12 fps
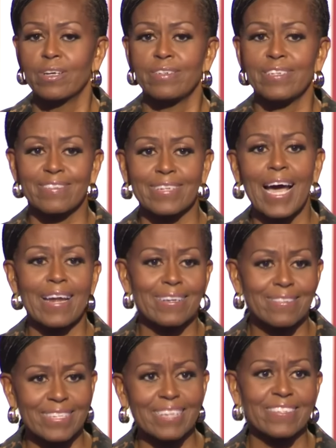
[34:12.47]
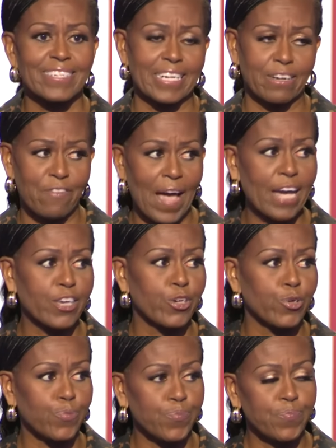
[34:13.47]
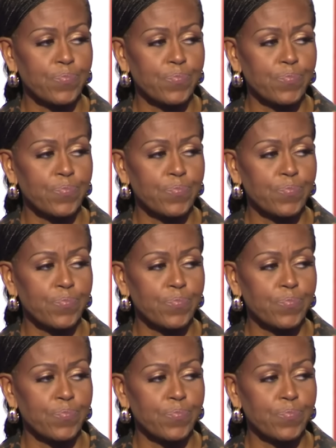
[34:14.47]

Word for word: does not exist in a vacuum.